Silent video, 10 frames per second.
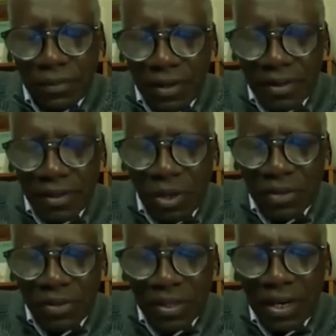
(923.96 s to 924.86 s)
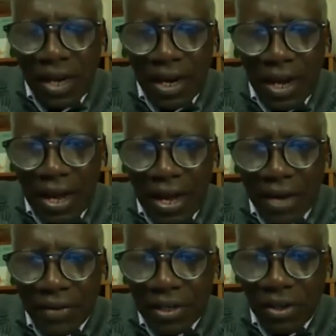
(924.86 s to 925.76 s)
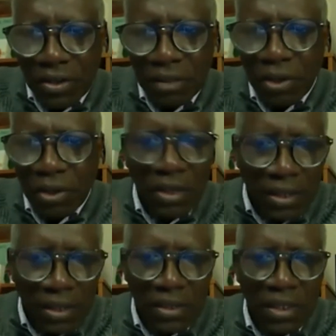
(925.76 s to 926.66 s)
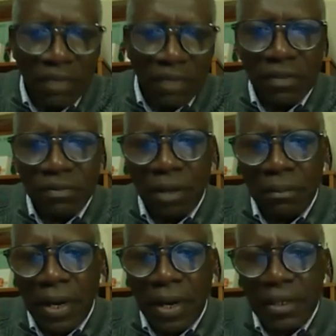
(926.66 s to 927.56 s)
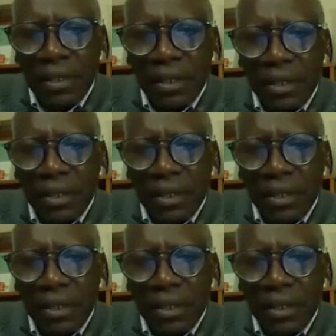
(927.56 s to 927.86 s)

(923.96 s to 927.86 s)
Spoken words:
There's one thing that I read a long time ago, and it has never left my mind.